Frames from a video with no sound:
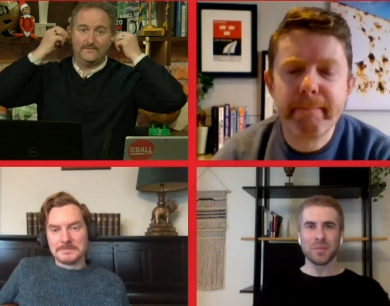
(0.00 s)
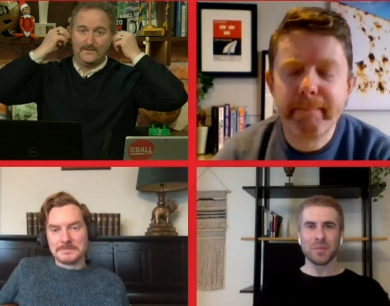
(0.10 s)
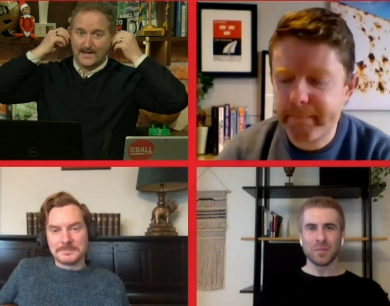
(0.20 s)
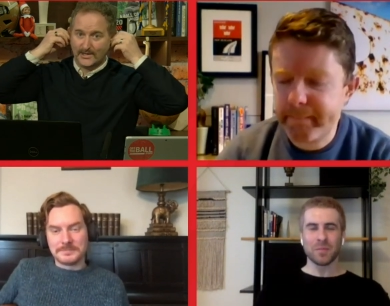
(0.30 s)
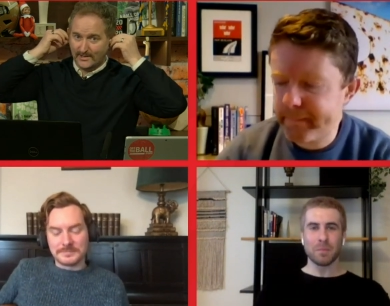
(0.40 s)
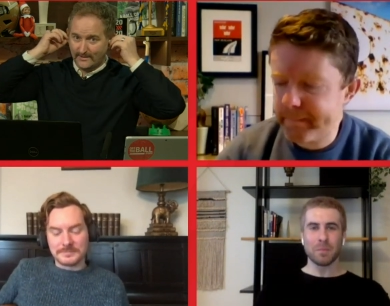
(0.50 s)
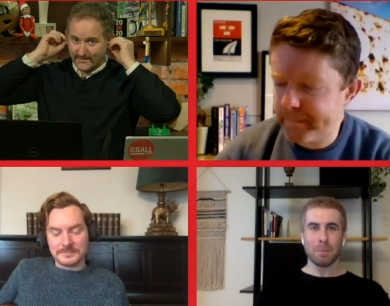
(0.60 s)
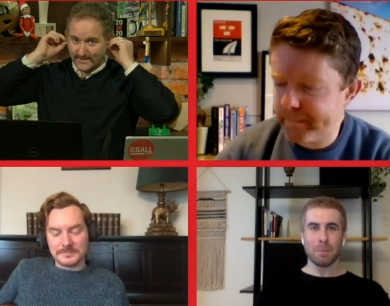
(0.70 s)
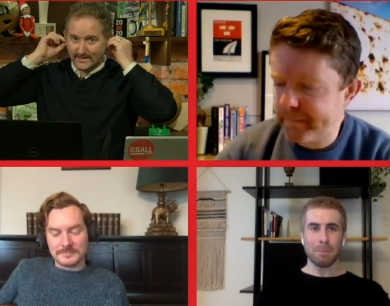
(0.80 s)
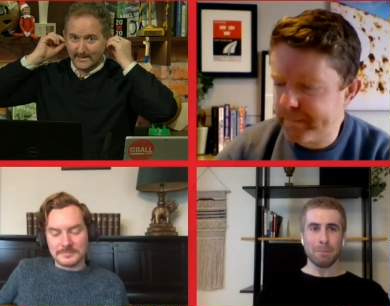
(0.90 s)
Speaker 1: actually
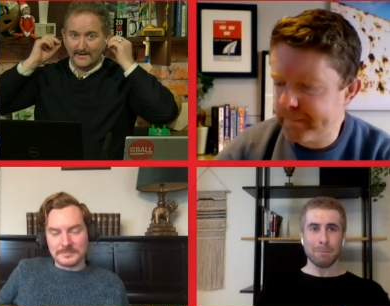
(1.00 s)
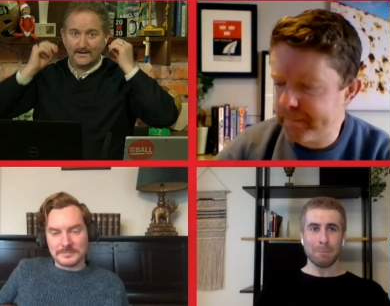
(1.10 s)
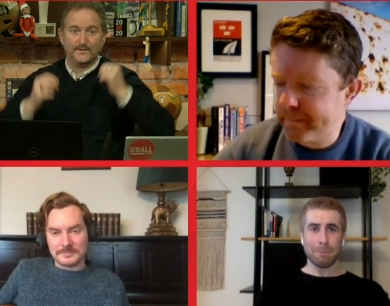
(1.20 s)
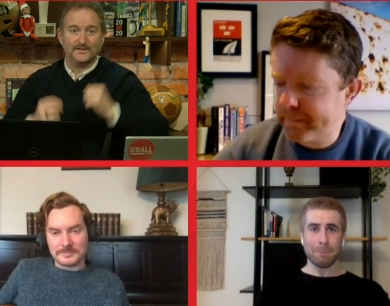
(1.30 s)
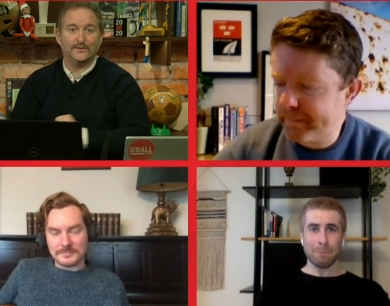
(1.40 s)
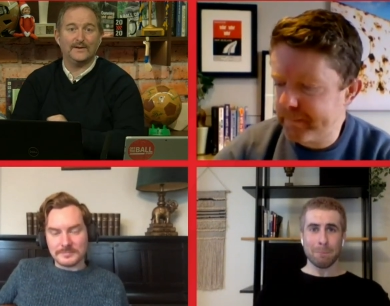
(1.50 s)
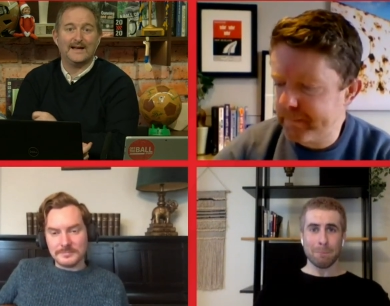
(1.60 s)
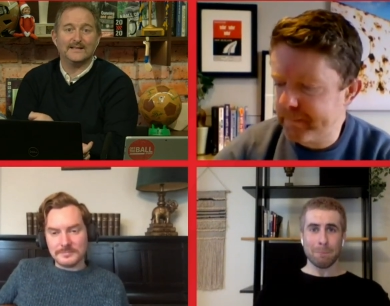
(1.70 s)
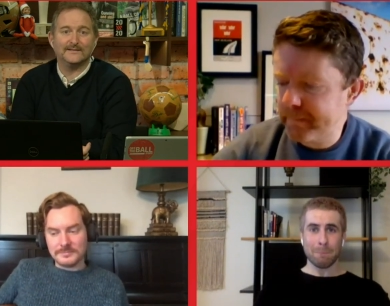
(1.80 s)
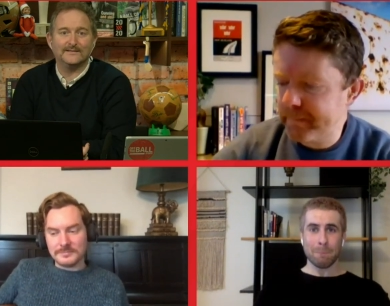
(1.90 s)
physically here, but the two
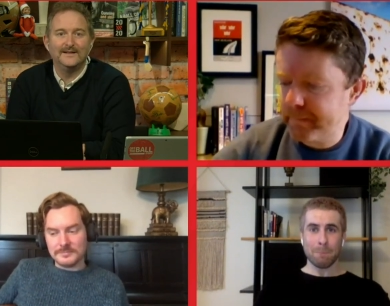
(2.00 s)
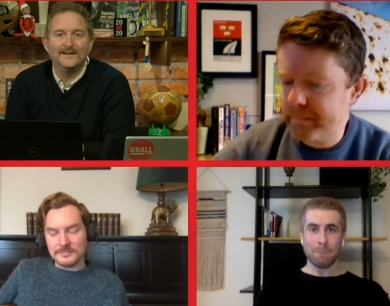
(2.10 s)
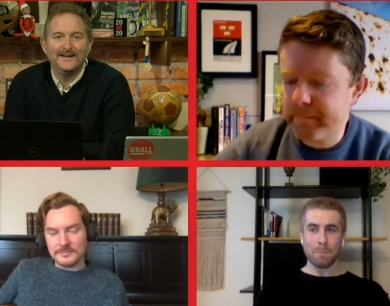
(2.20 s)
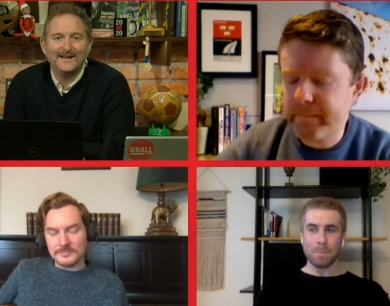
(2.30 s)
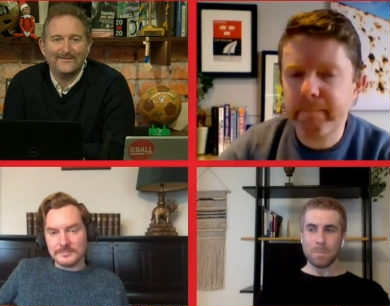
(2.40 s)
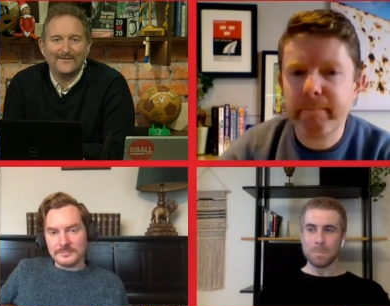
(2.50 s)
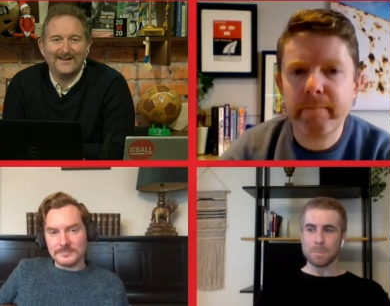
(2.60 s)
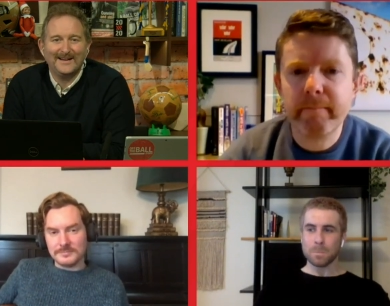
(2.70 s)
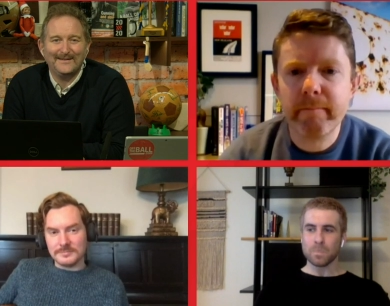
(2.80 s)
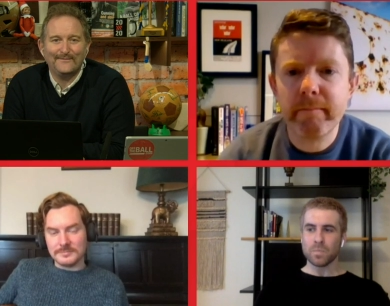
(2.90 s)
lads are. Have
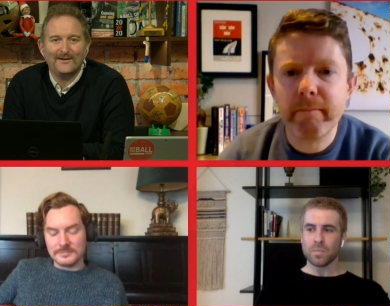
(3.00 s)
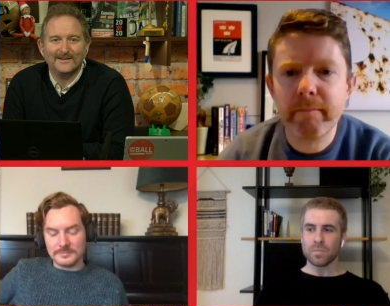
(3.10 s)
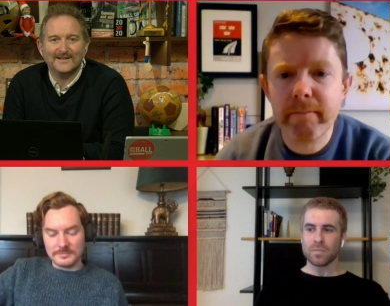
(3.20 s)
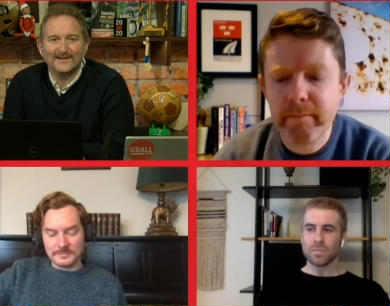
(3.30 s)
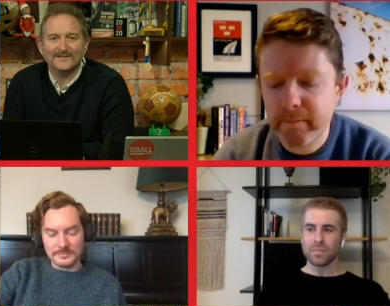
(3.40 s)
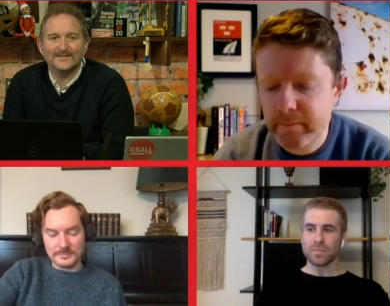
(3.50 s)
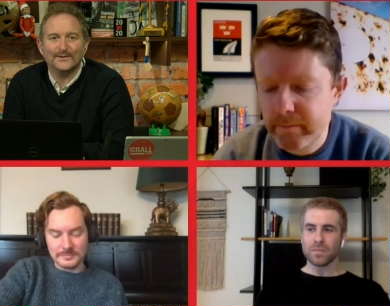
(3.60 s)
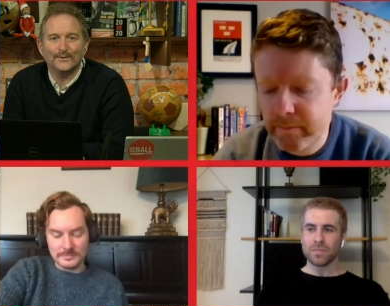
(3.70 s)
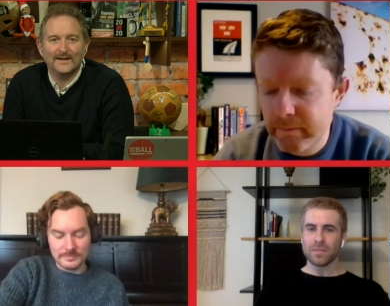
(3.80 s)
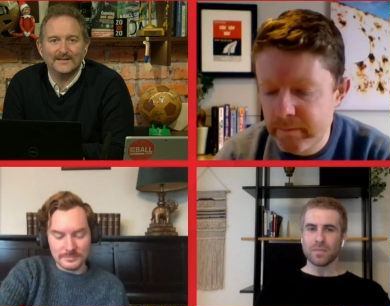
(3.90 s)
kindly volunteered
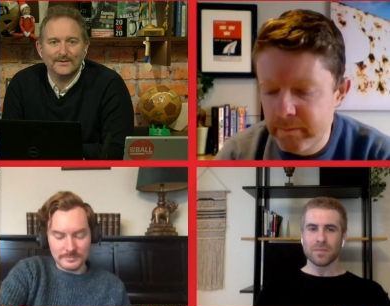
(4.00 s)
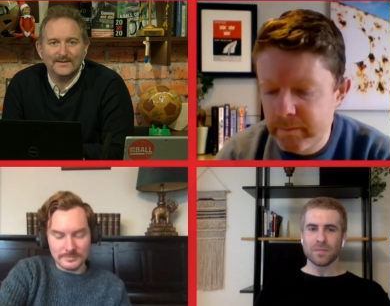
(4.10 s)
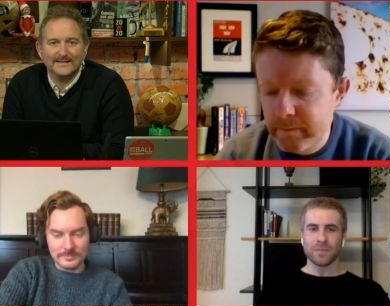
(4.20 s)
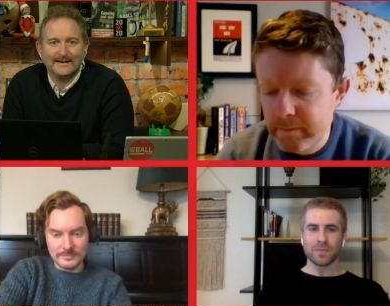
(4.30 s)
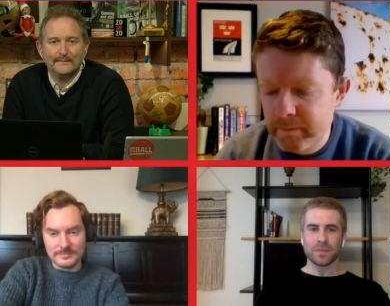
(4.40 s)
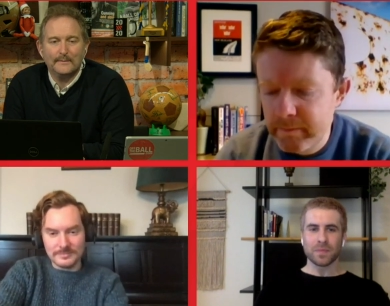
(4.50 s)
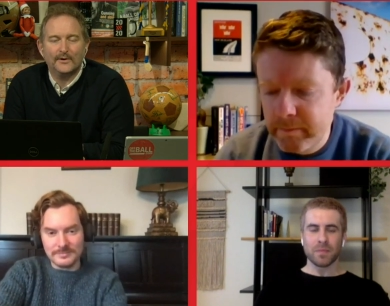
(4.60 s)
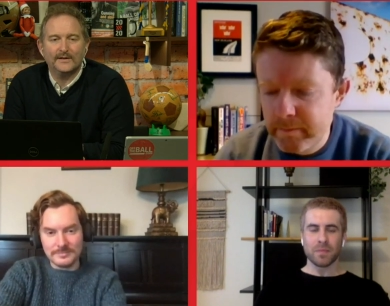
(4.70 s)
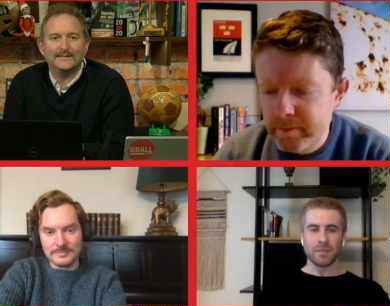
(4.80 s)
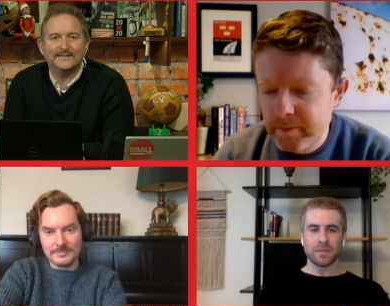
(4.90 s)
to uh, do the
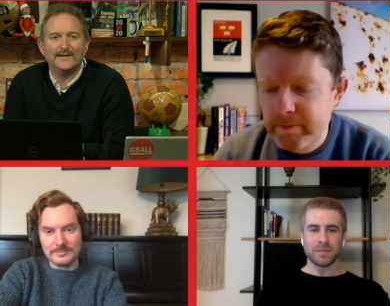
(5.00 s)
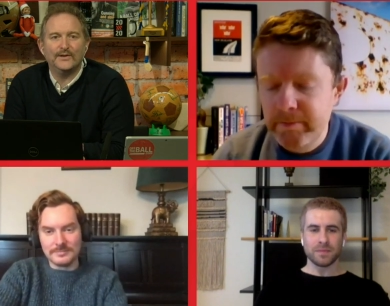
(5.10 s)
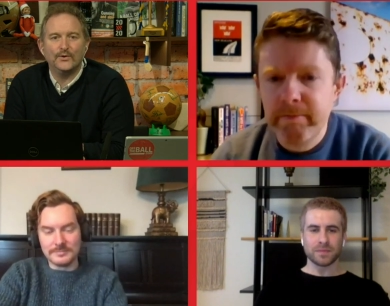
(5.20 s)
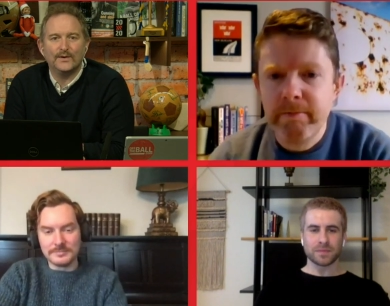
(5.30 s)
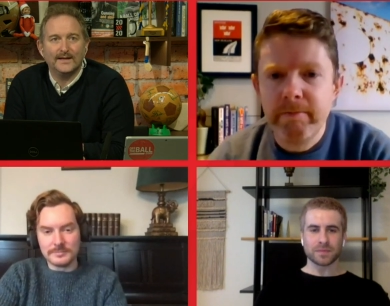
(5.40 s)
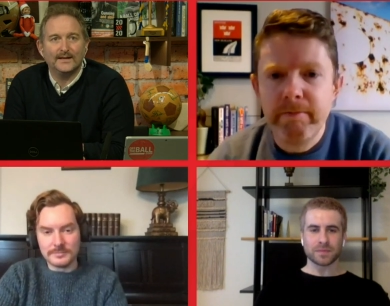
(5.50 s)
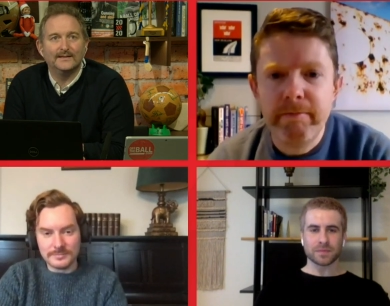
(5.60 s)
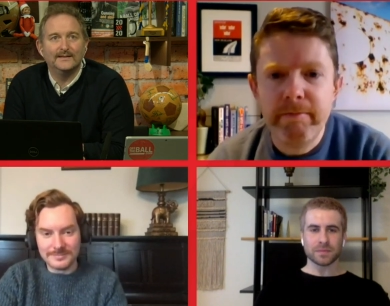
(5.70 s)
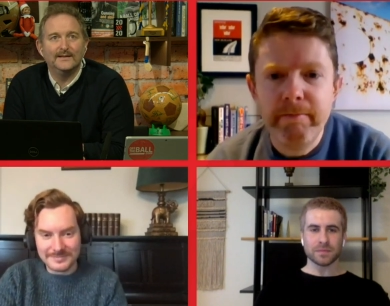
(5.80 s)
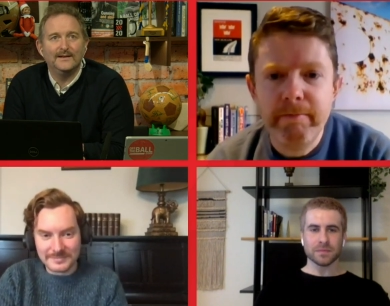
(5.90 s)
ceremonial denuding.
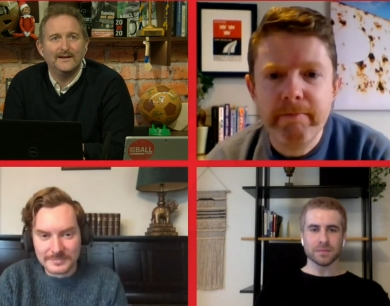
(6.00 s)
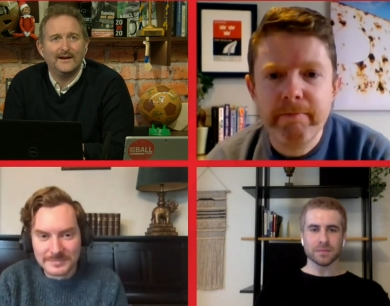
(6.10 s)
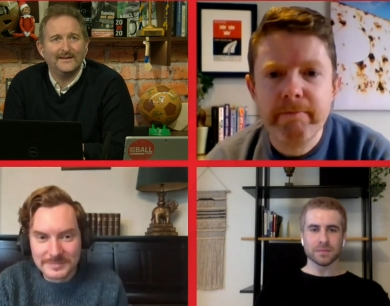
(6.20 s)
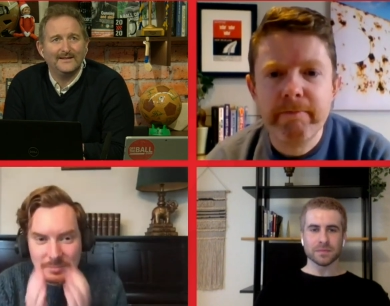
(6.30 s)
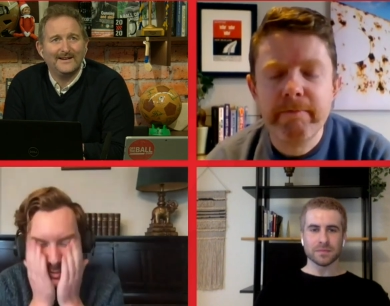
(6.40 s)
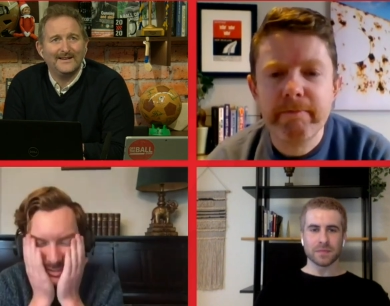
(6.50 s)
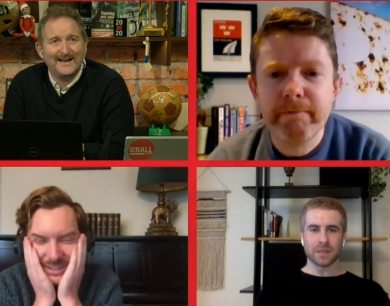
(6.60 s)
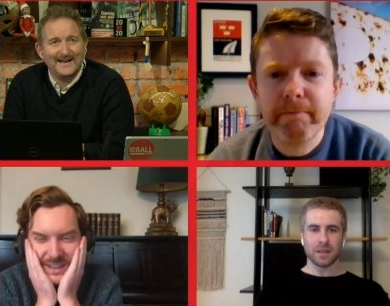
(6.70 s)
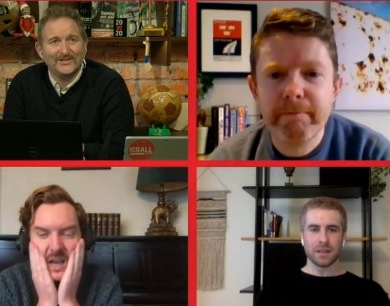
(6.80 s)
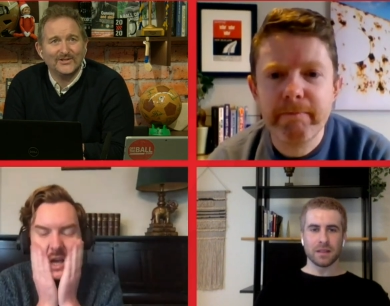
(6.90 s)
Are you are you
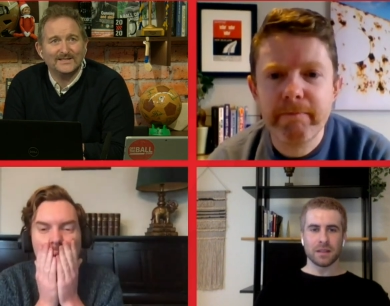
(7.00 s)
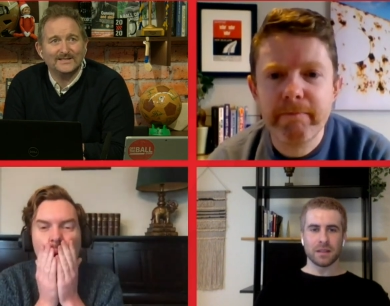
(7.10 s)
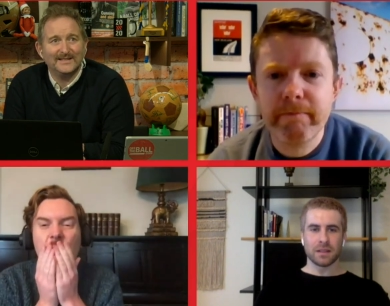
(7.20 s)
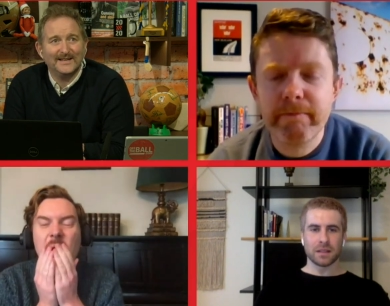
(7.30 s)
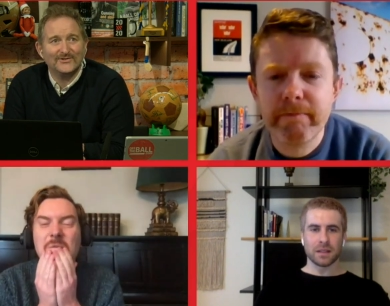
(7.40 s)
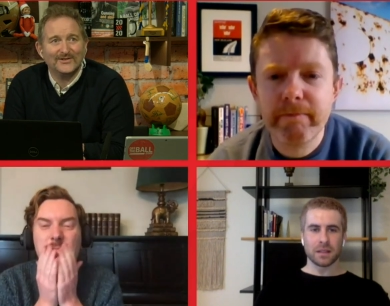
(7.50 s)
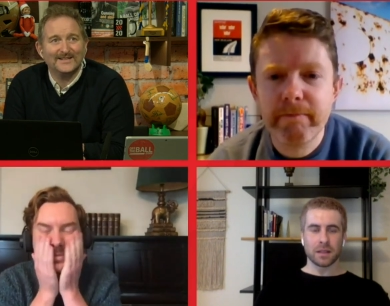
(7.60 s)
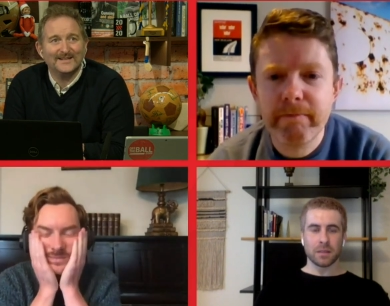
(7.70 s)
anxious, yeah. Adrian,